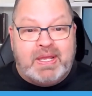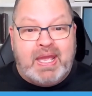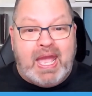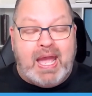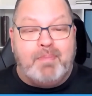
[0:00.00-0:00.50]

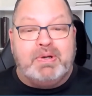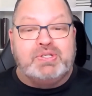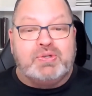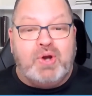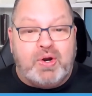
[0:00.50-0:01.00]
how
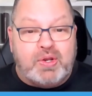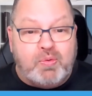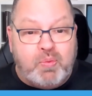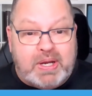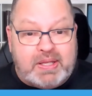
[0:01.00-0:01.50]
much are you
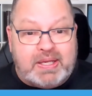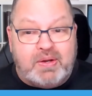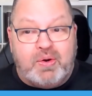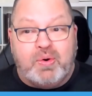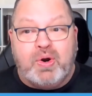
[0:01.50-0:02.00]

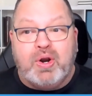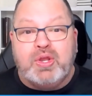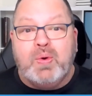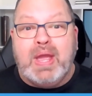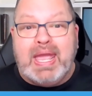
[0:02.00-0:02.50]
willing or are
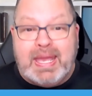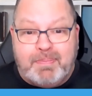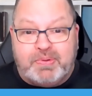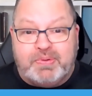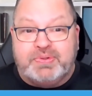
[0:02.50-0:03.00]
you
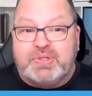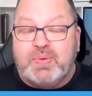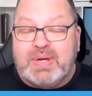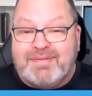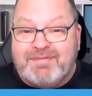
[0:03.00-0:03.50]
able
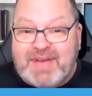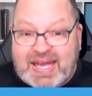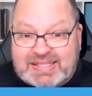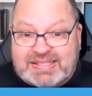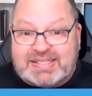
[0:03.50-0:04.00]
to
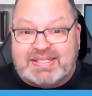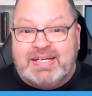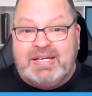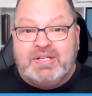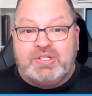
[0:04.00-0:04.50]
invest
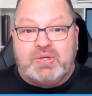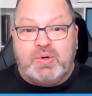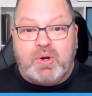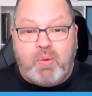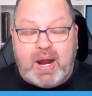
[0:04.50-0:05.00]
to
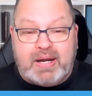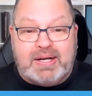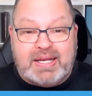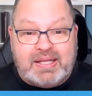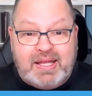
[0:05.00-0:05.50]
acquire
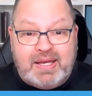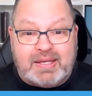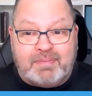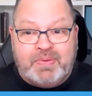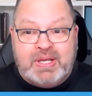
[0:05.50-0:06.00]
a
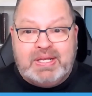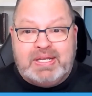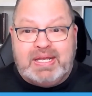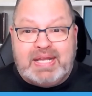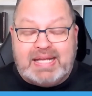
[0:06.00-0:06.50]
client?
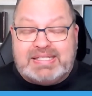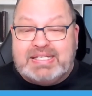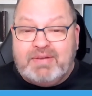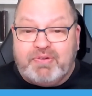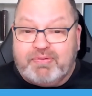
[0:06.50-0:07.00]
And that's
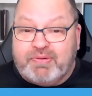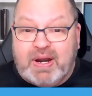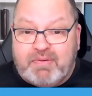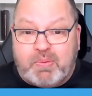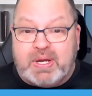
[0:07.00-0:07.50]
different for
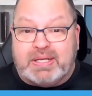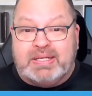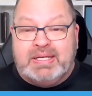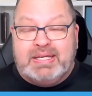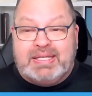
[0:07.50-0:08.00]
everyone.
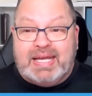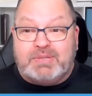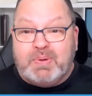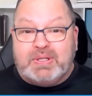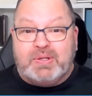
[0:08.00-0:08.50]
That's the way to